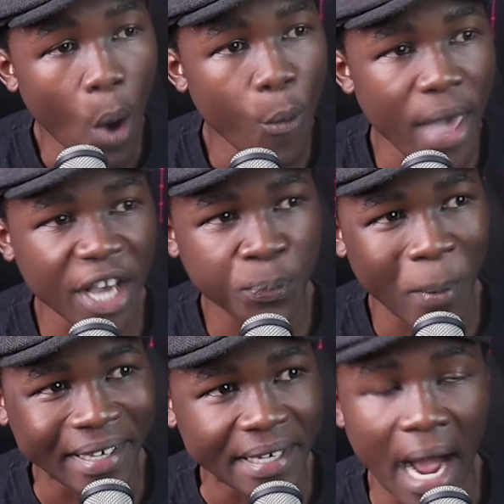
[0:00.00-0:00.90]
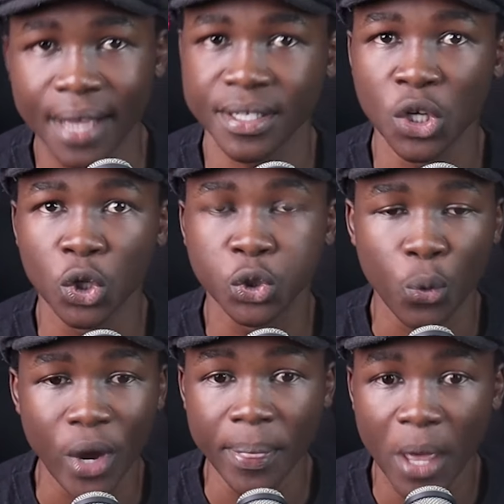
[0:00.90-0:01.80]
We expected Arsenal
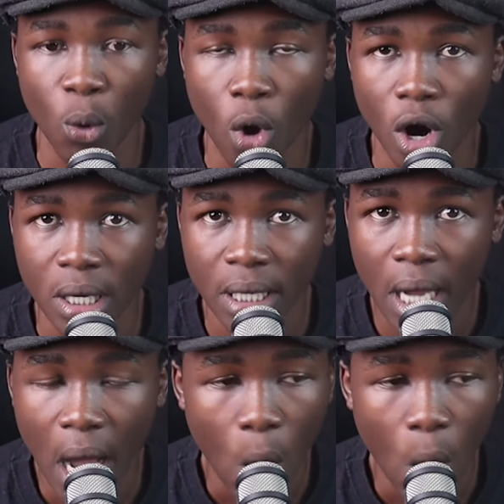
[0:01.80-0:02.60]
to win. They won.